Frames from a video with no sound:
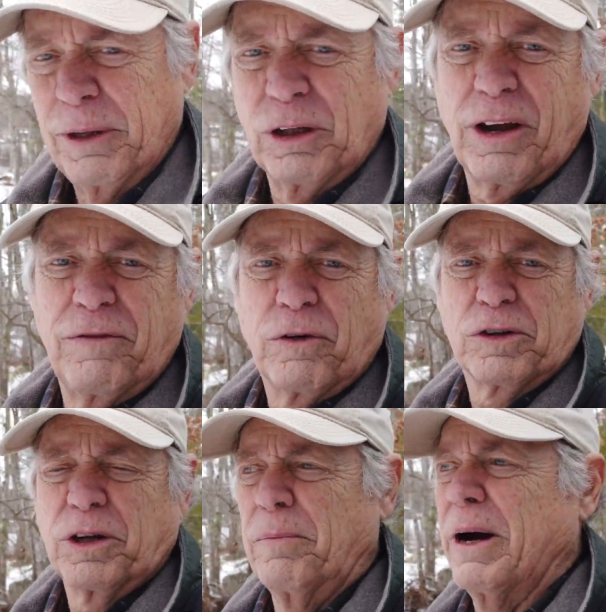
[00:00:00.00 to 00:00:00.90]
to be looking
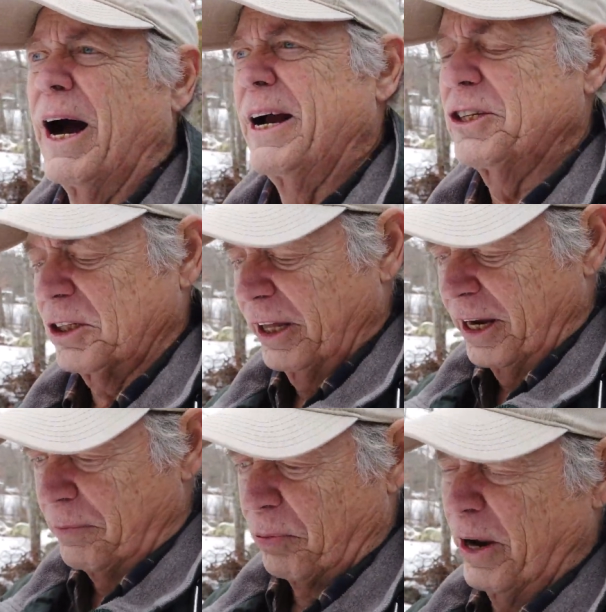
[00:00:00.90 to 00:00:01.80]
for some
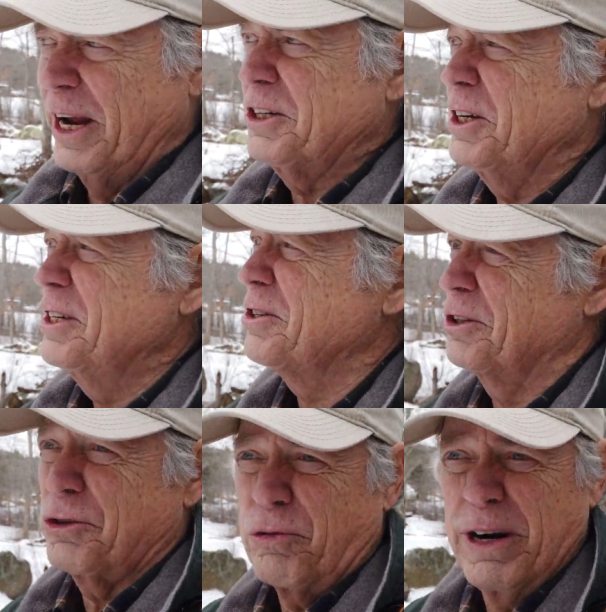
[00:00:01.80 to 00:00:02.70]
isolated branches
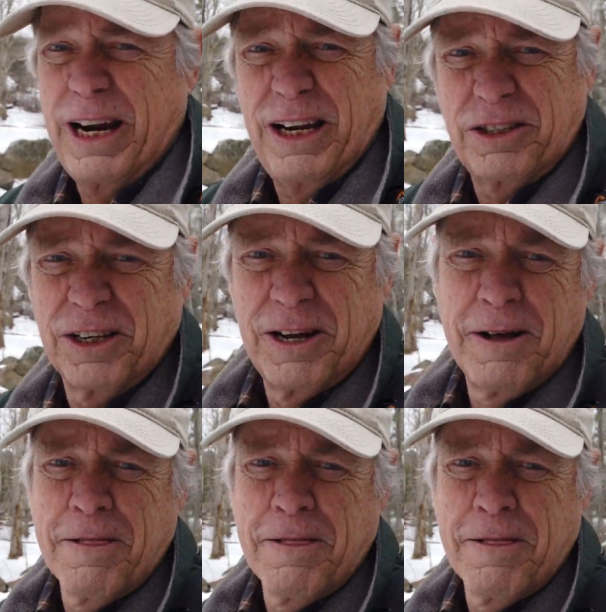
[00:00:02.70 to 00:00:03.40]
or trees